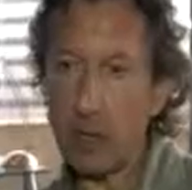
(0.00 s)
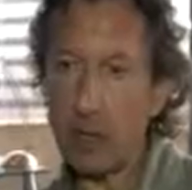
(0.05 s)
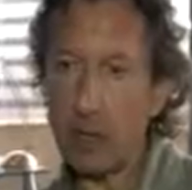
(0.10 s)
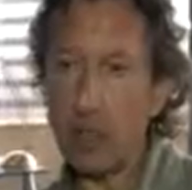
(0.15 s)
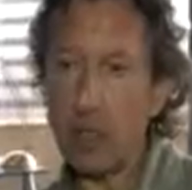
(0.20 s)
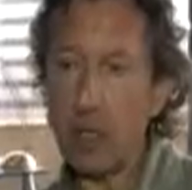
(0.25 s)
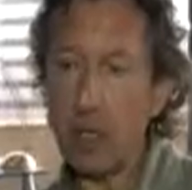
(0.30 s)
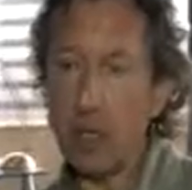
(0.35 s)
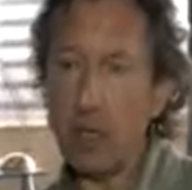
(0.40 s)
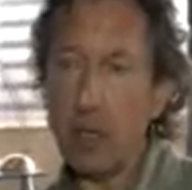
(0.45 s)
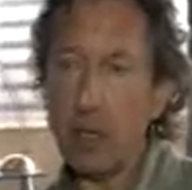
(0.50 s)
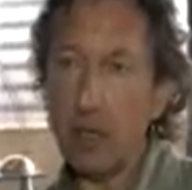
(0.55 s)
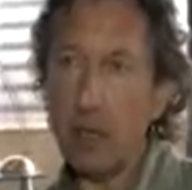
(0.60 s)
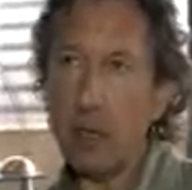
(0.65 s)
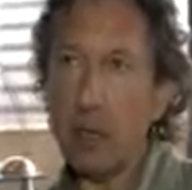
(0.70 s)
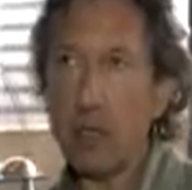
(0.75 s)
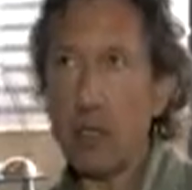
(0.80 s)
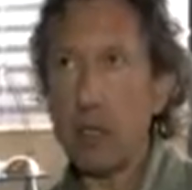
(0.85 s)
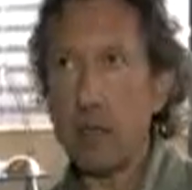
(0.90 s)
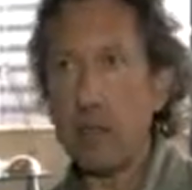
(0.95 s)

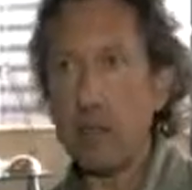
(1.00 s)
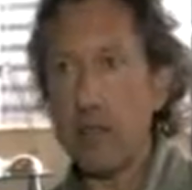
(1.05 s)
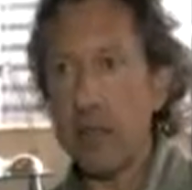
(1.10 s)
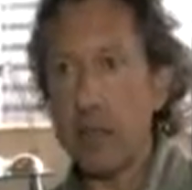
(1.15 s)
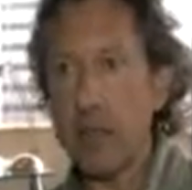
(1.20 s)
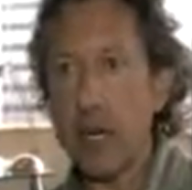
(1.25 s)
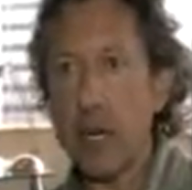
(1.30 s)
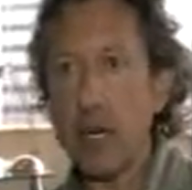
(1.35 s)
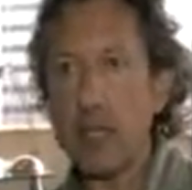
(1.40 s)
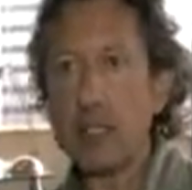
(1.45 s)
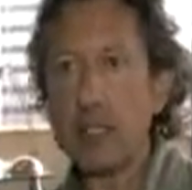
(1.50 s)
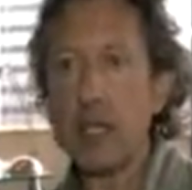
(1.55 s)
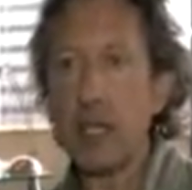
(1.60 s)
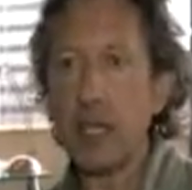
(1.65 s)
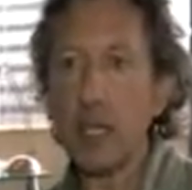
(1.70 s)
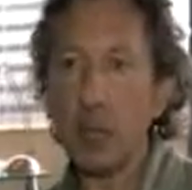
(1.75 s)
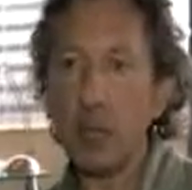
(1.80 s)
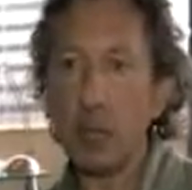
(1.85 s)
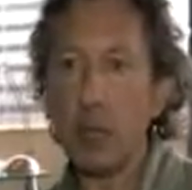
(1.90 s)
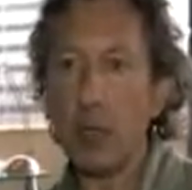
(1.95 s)
kind of very
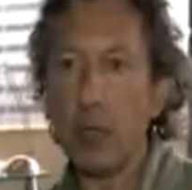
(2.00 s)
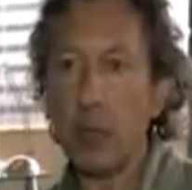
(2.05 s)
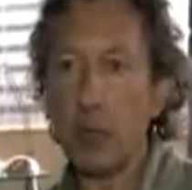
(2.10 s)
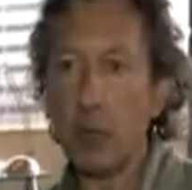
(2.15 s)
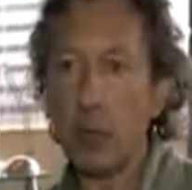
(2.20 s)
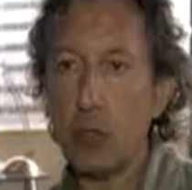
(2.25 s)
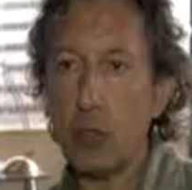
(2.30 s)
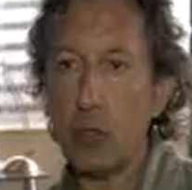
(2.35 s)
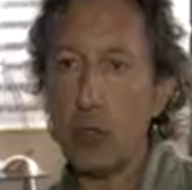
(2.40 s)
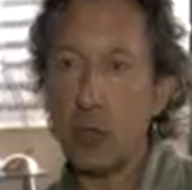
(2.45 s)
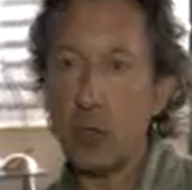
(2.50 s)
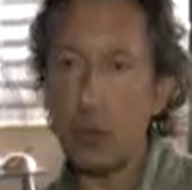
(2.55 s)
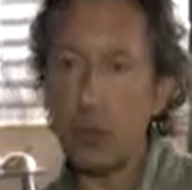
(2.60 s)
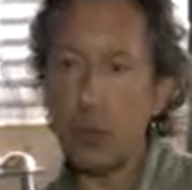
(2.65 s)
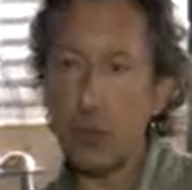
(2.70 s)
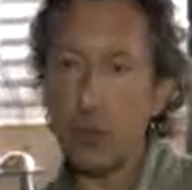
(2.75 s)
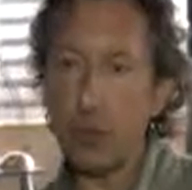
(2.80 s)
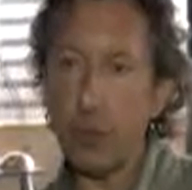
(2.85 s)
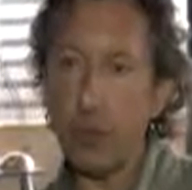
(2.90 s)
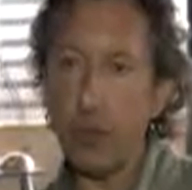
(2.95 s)
high-tech approach
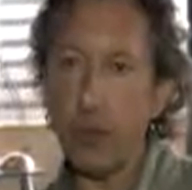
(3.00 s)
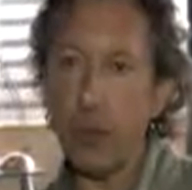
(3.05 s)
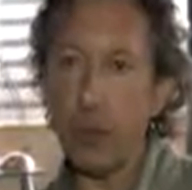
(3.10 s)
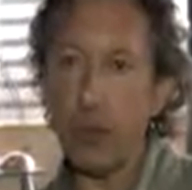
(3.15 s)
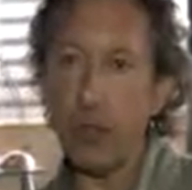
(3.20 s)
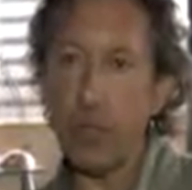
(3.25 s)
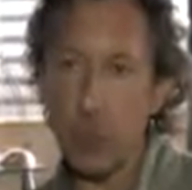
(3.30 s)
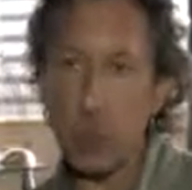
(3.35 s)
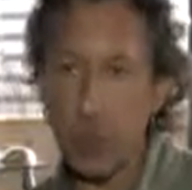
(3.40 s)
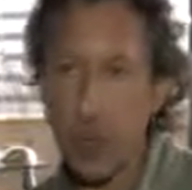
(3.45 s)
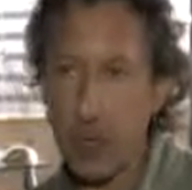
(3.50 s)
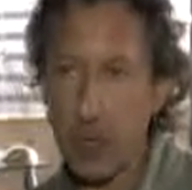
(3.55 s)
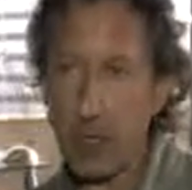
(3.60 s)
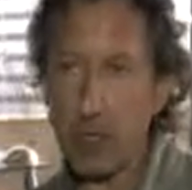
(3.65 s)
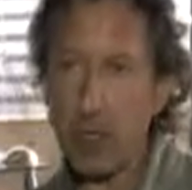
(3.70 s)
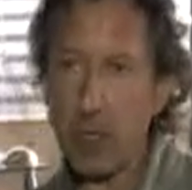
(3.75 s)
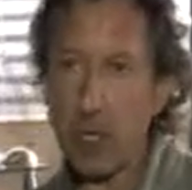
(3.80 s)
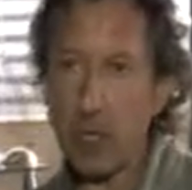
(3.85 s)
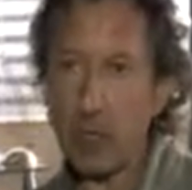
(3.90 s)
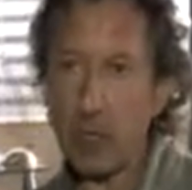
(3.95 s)
to the
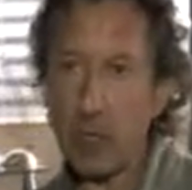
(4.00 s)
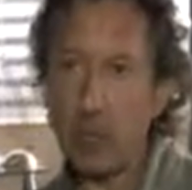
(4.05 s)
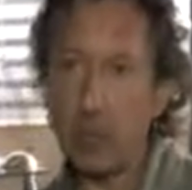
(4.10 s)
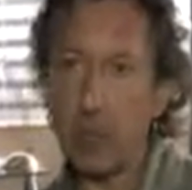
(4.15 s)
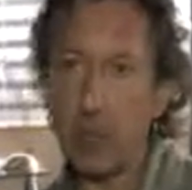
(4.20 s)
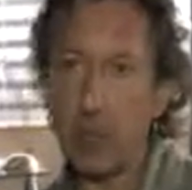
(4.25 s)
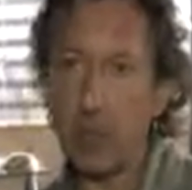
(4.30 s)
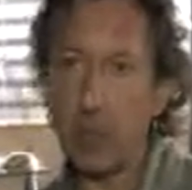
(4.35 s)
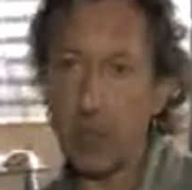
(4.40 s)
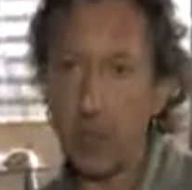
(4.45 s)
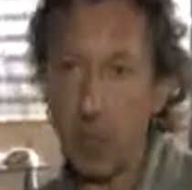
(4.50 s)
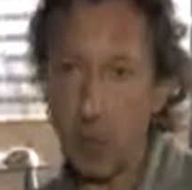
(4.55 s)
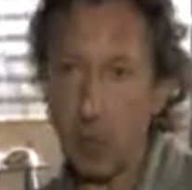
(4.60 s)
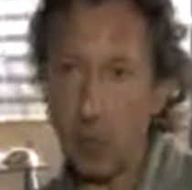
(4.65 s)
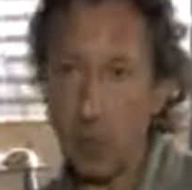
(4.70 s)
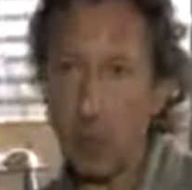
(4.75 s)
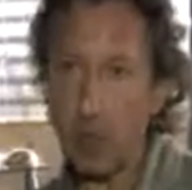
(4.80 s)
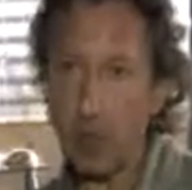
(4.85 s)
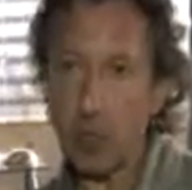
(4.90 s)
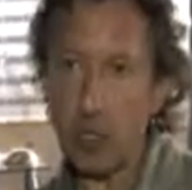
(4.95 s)
space that the
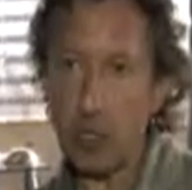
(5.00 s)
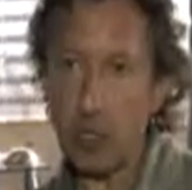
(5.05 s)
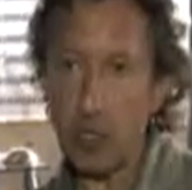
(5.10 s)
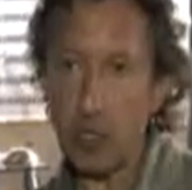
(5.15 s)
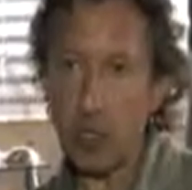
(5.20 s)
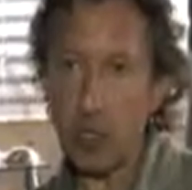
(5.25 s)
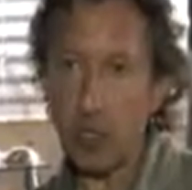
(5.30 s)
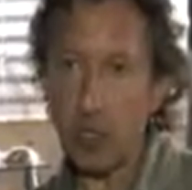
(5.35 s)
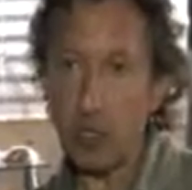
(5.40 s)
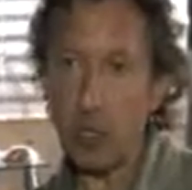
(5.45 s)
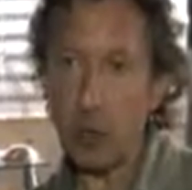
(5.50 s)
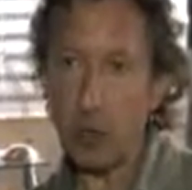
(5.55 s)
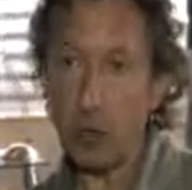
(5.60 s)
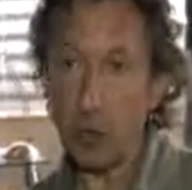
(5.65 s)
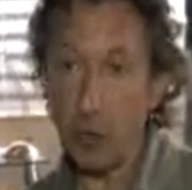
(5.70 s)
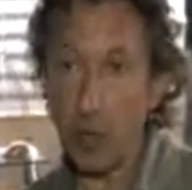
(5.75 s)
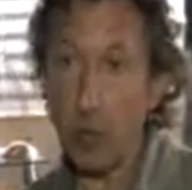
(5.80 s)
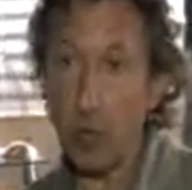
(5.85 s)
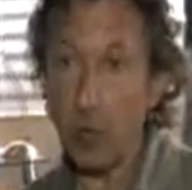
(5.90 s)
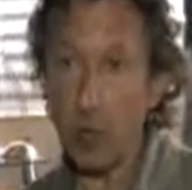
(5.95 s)
corporation is going to
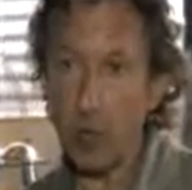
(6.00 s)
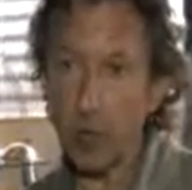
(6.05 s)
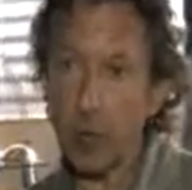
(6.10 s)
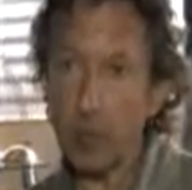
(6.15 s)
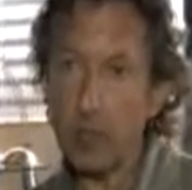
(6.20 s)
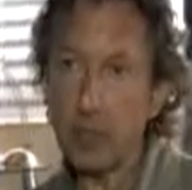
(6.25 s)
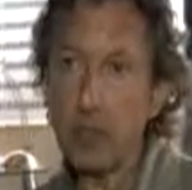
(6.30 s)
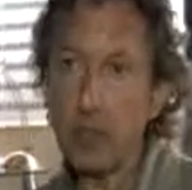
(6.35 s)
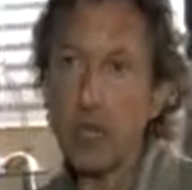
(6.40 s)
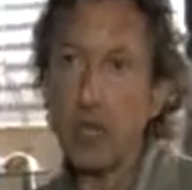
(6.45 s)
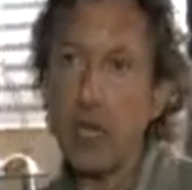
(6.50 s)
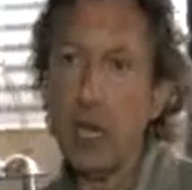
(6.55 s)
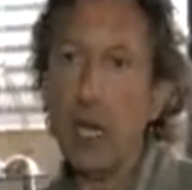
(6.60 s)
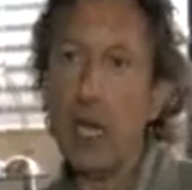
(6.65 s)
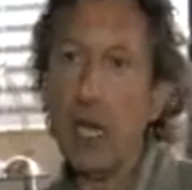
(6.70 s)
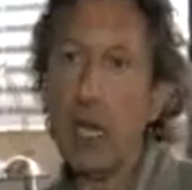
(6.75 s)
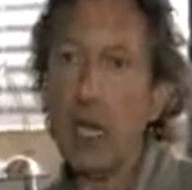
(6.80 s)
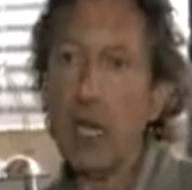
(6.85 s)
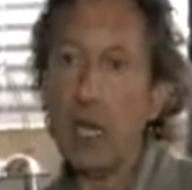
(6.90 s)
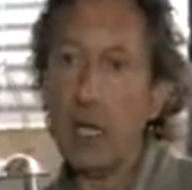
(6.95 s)
grow in,
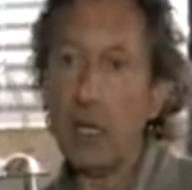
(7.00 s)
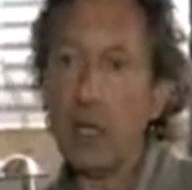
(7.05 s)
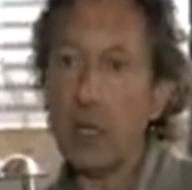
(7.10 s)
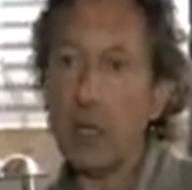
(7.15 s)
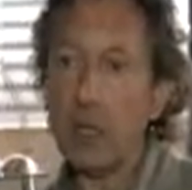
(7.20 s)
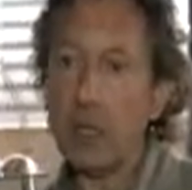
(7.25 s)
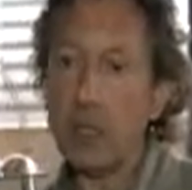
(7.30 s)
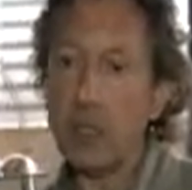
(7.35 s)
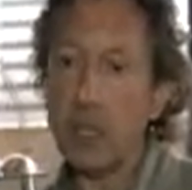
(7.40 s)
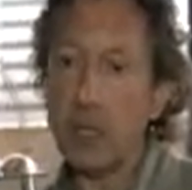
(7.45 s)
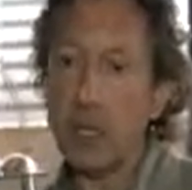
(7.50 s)
and